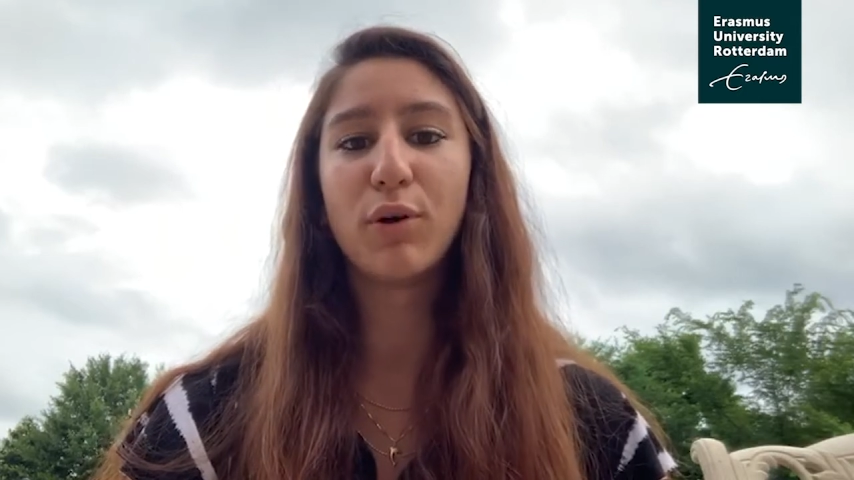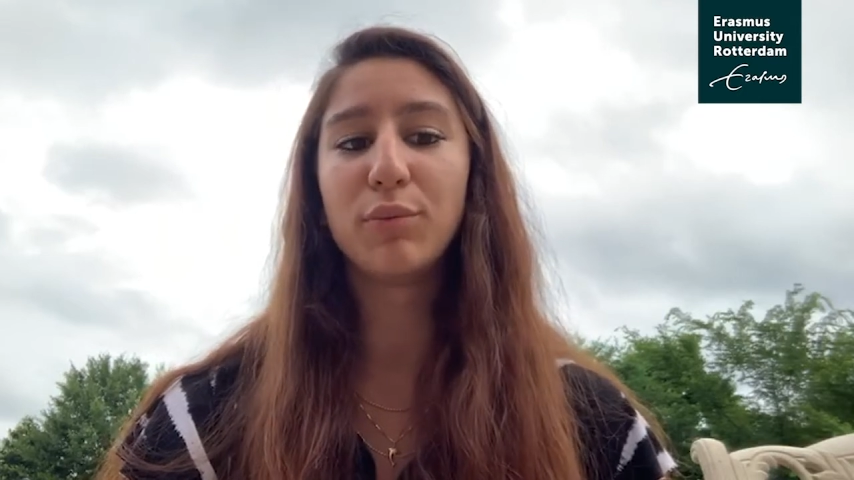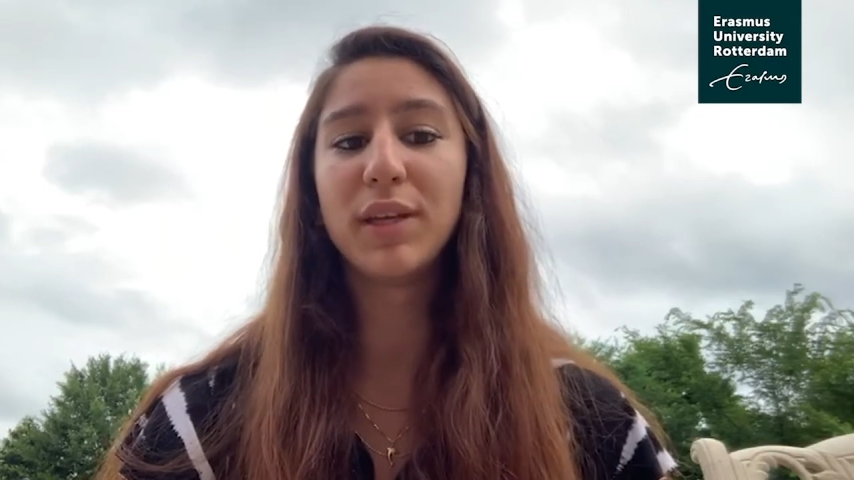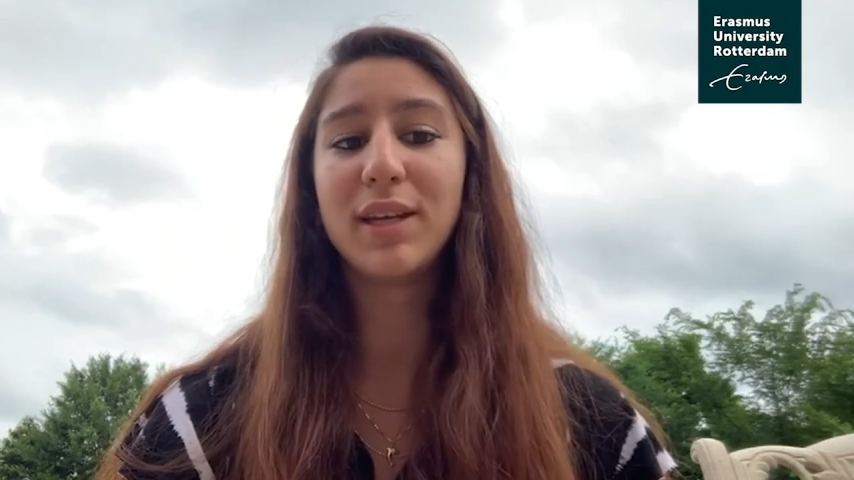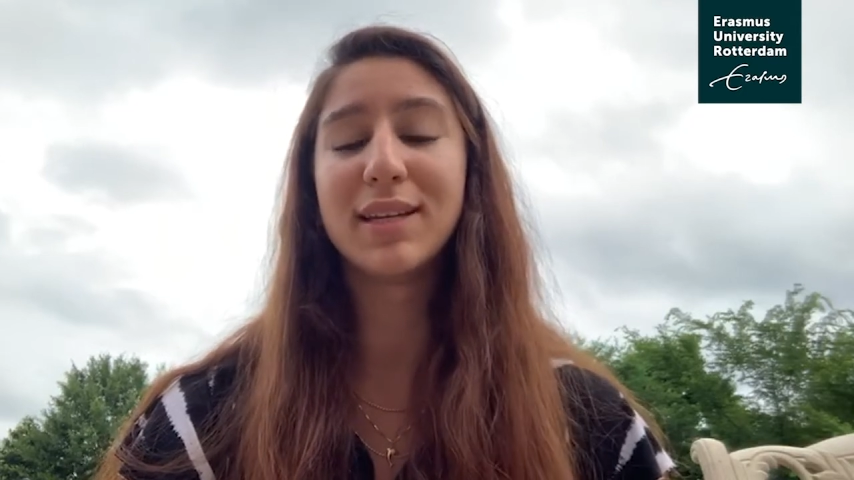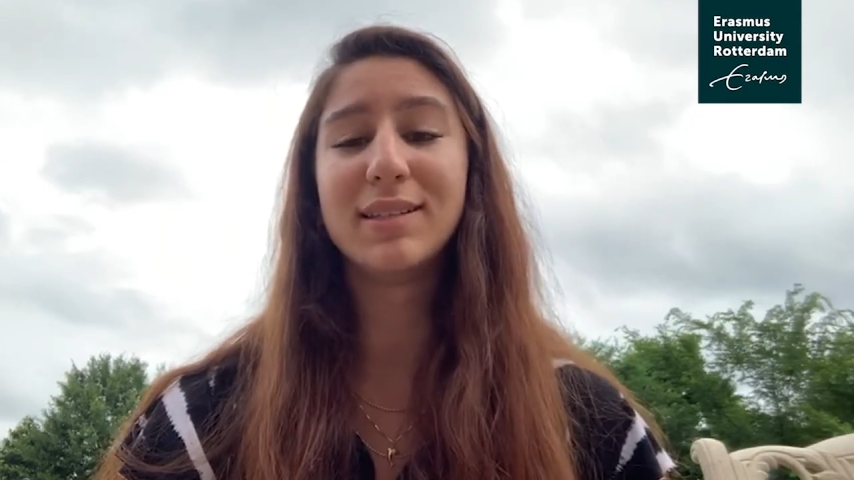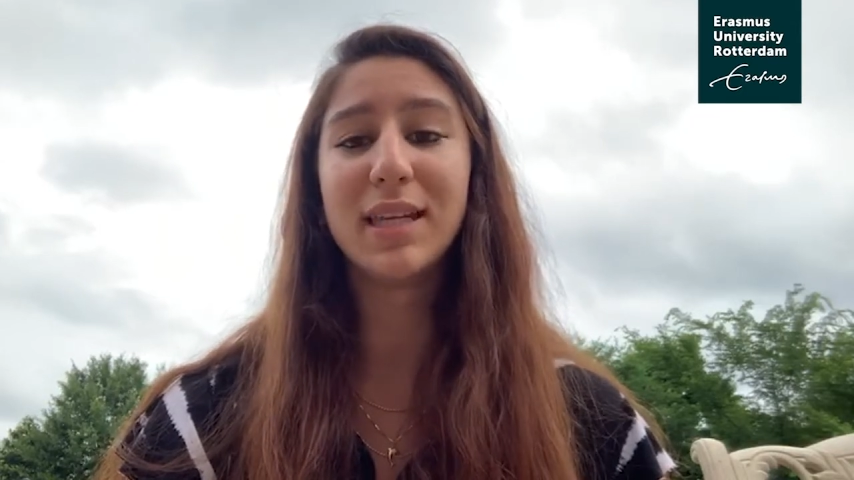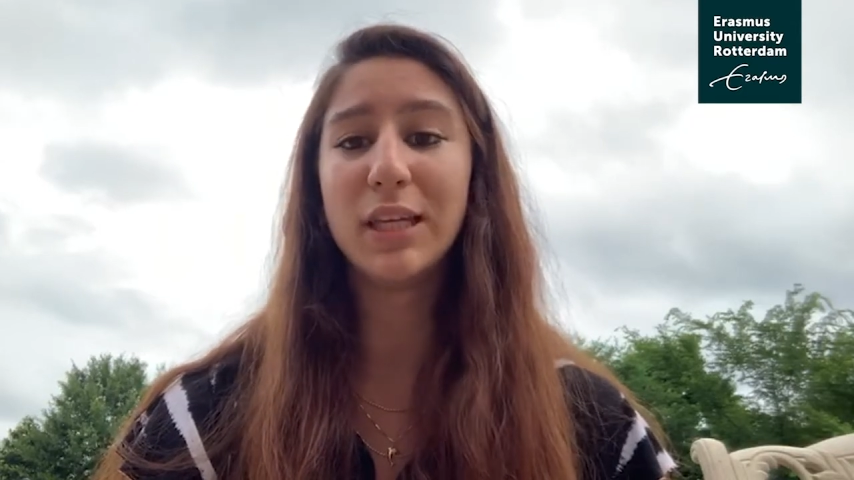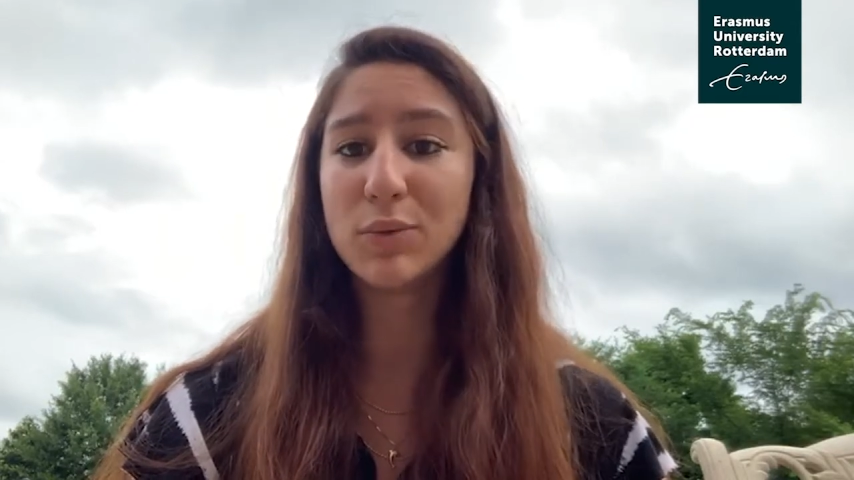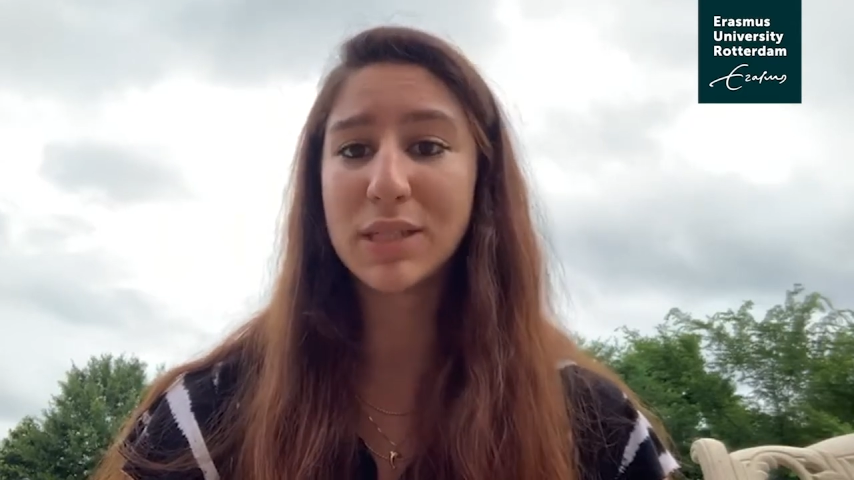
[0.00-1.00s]
only
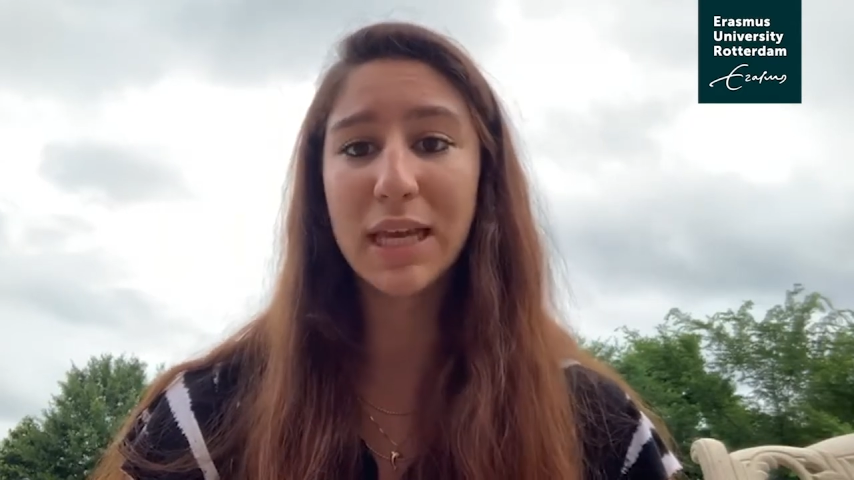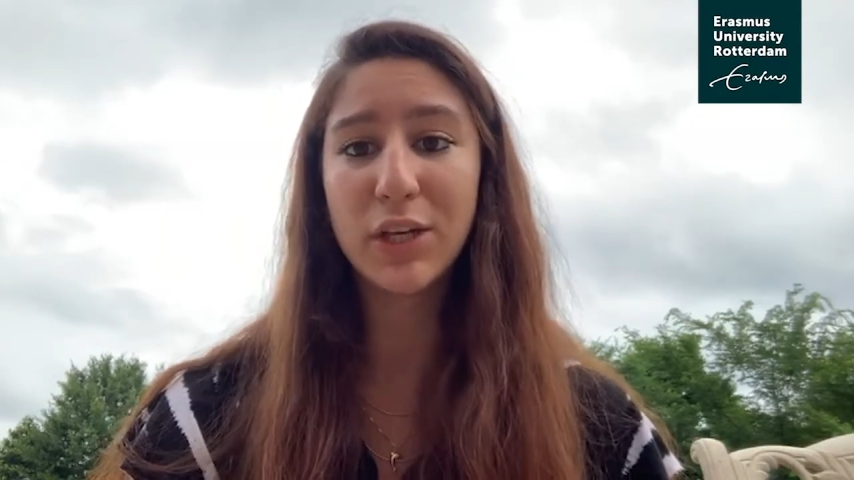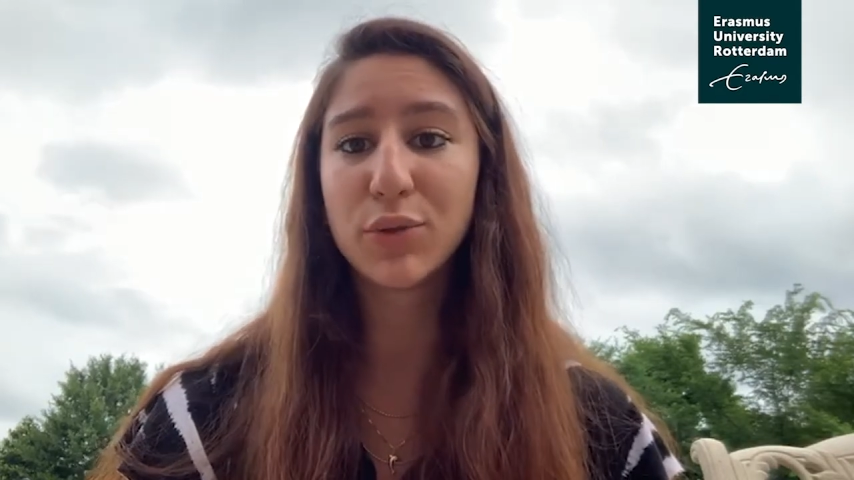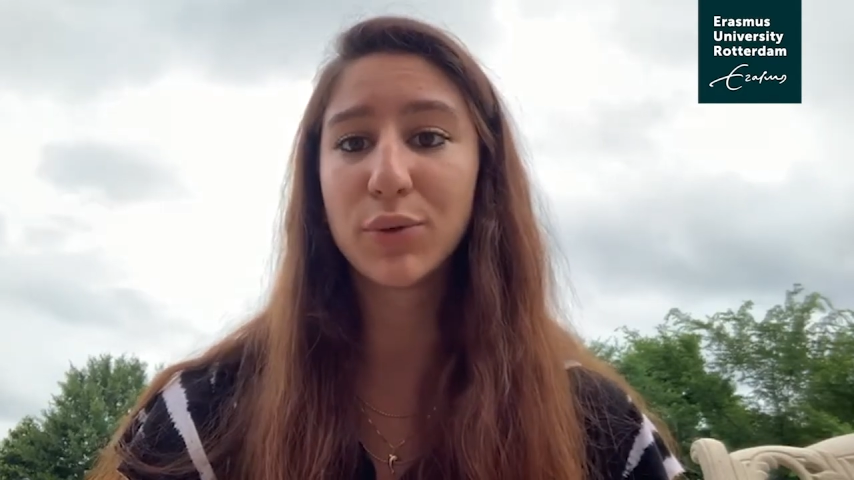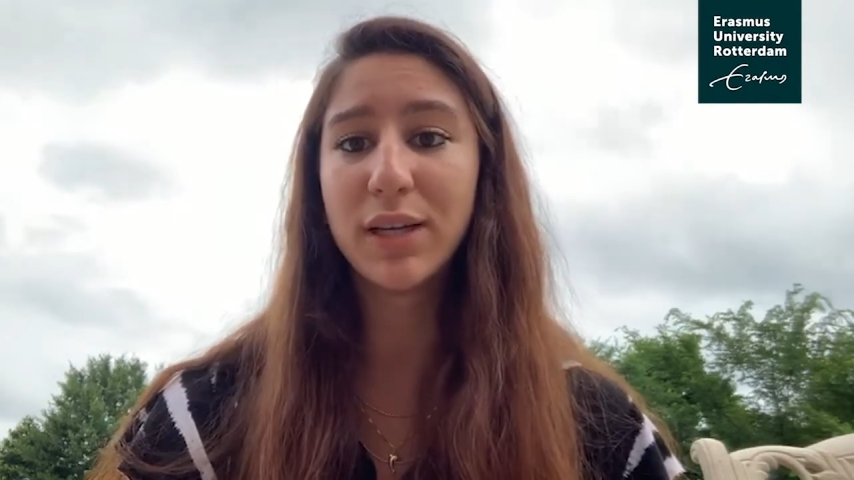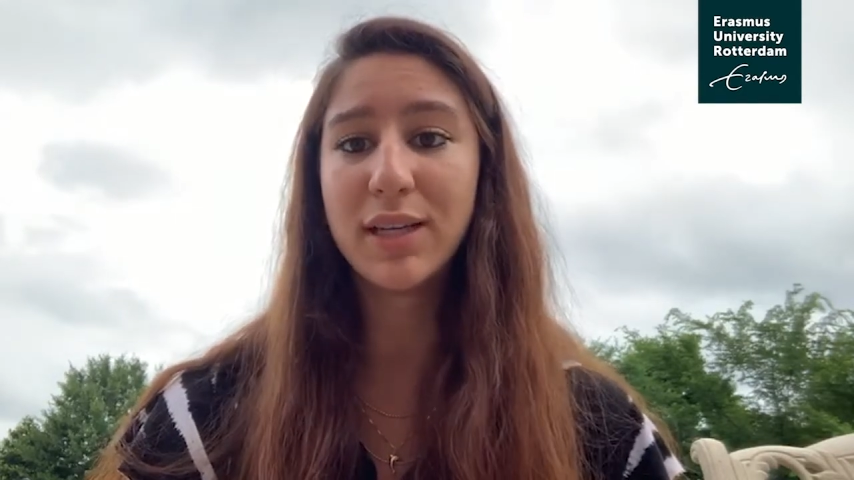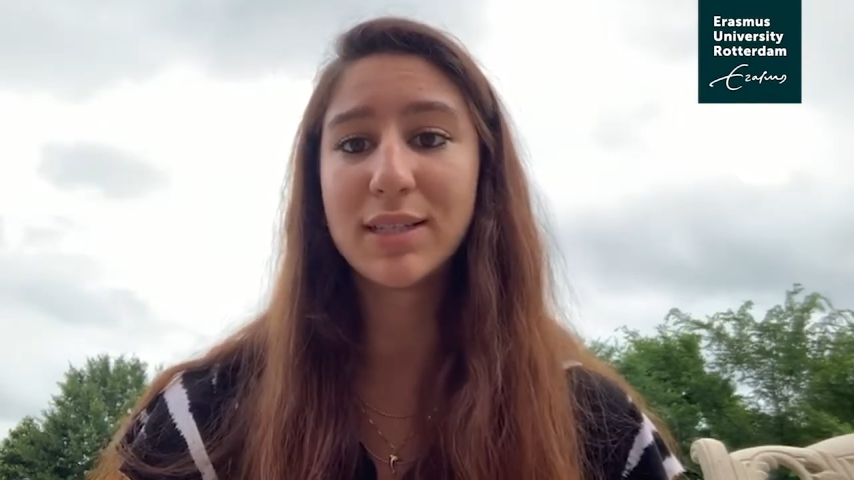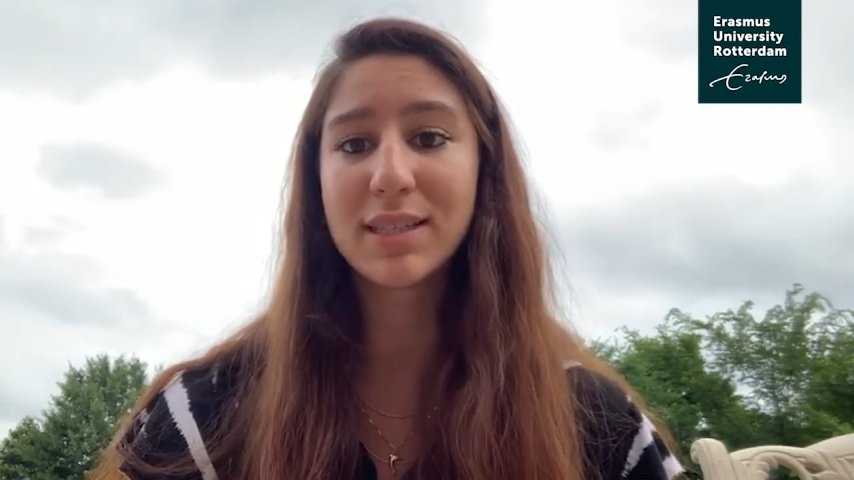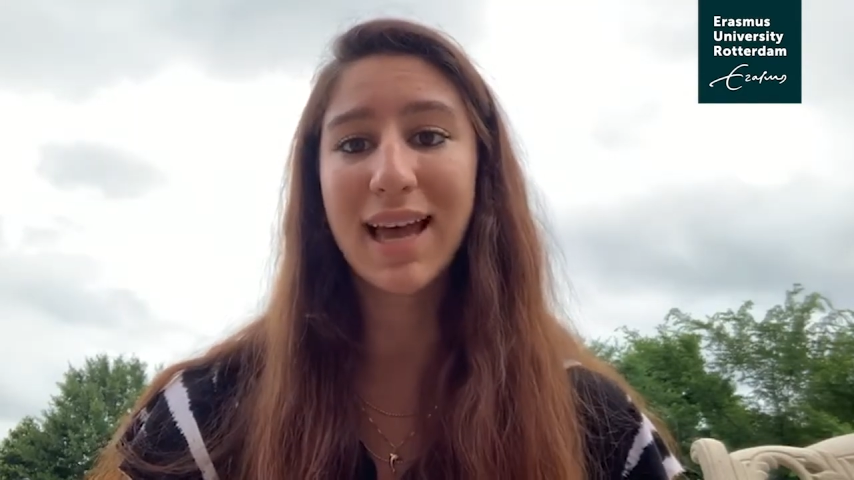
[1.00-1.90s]
continue to increase,